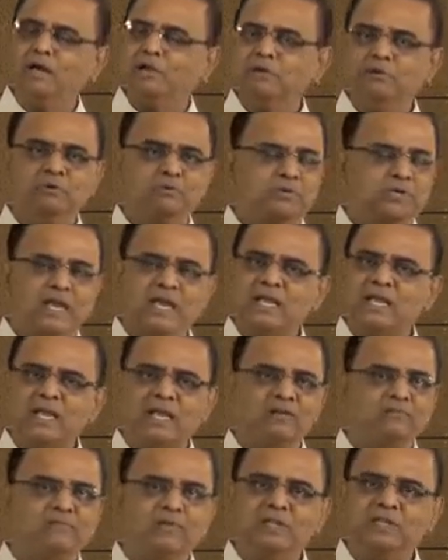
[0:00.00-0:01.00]
You
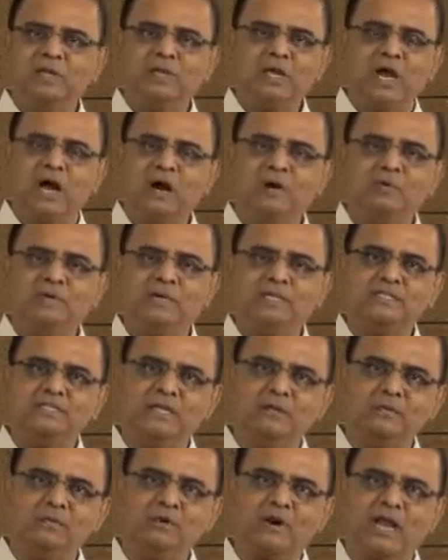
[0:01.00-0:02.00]
take everything out and
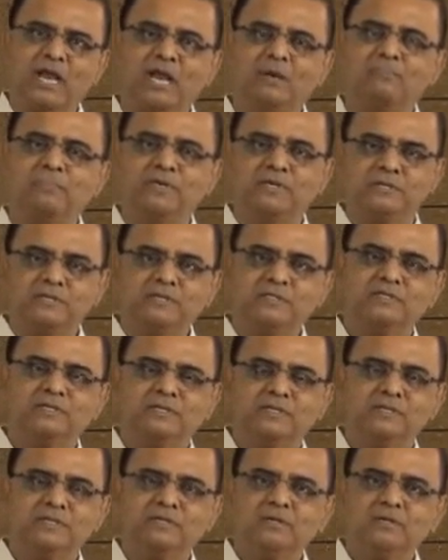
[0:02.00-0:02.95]
see what happens.